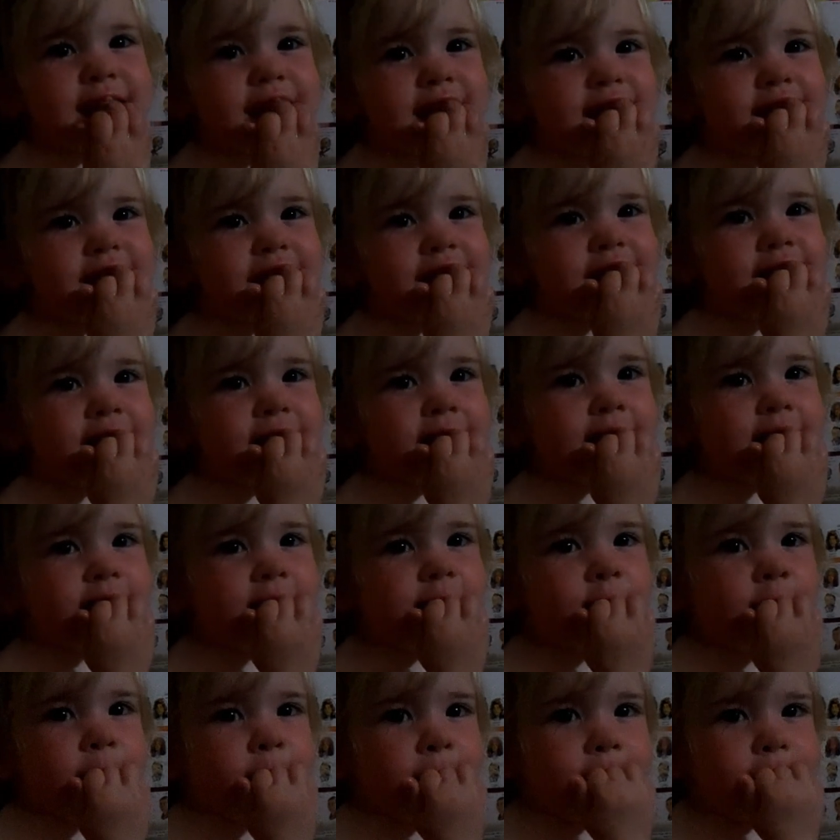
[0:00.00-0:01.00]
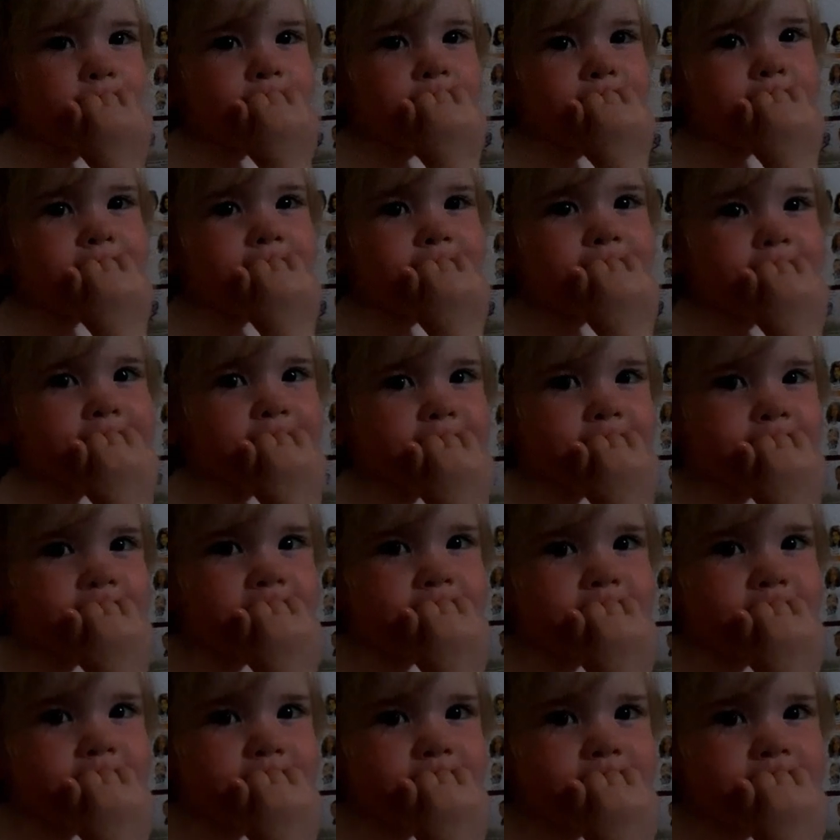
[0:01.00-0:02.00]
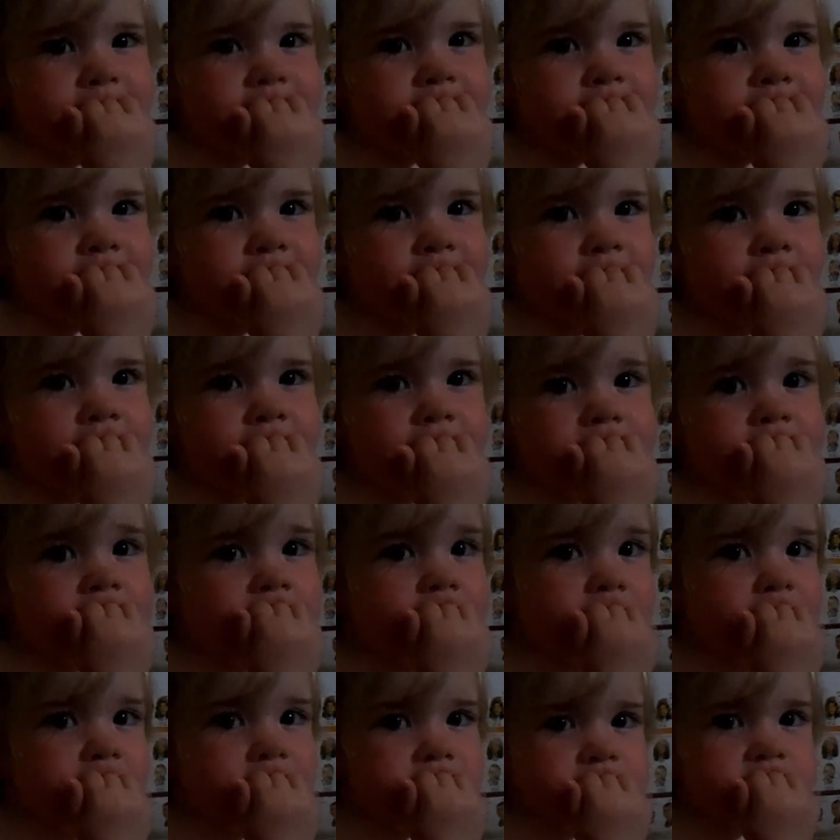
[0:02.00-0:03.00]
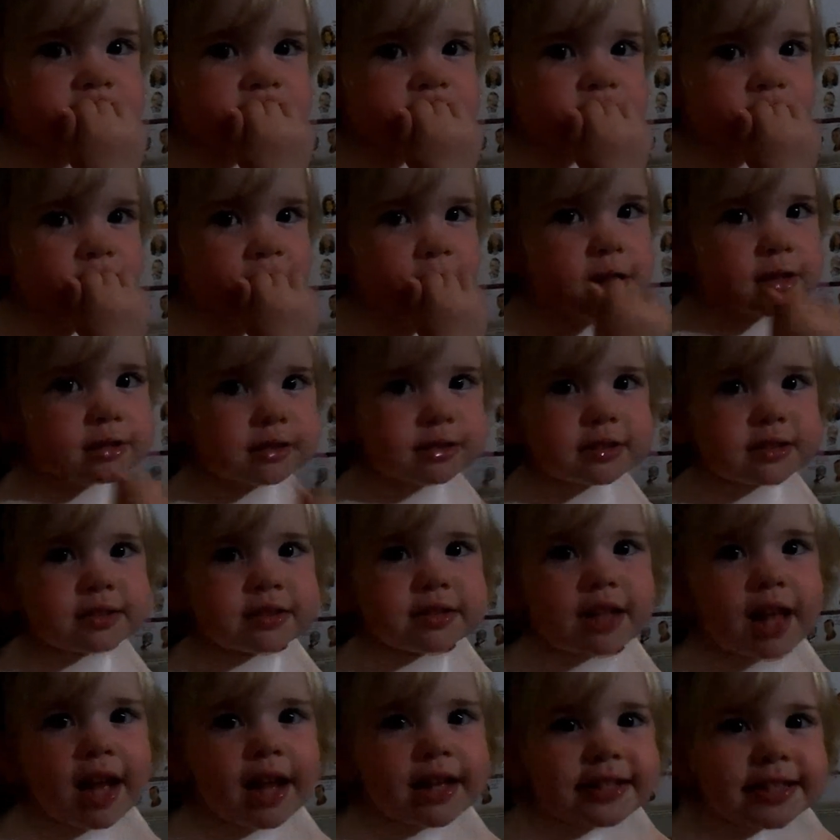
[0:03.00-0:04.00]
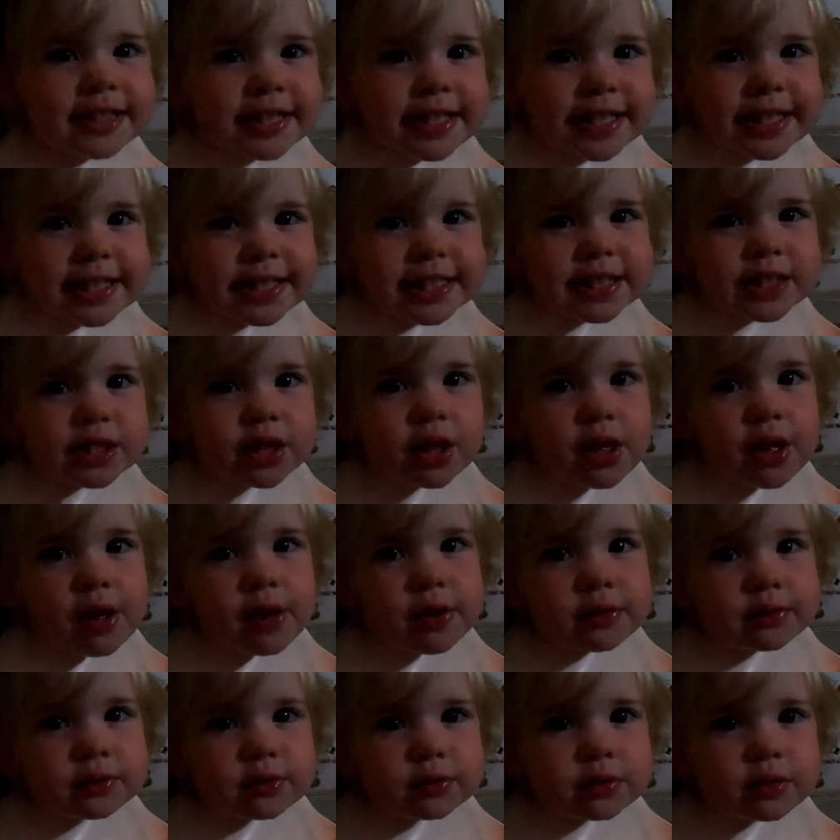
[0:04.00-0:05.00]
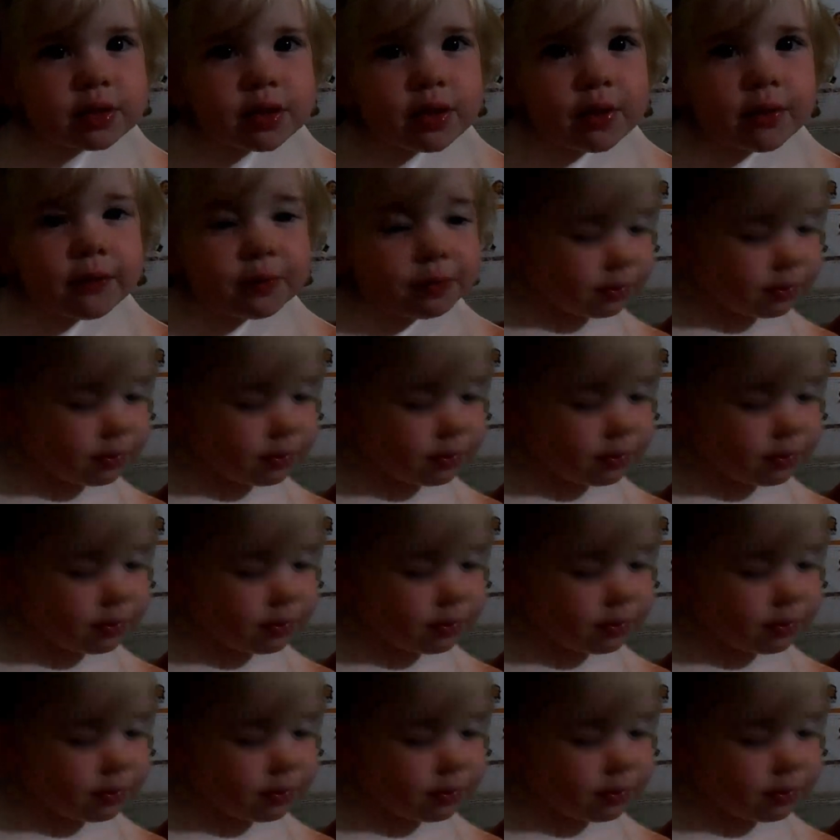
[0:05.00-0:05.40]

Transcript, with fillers: Cheese. Do you like your soup? Hmm? Daddy. You want to see?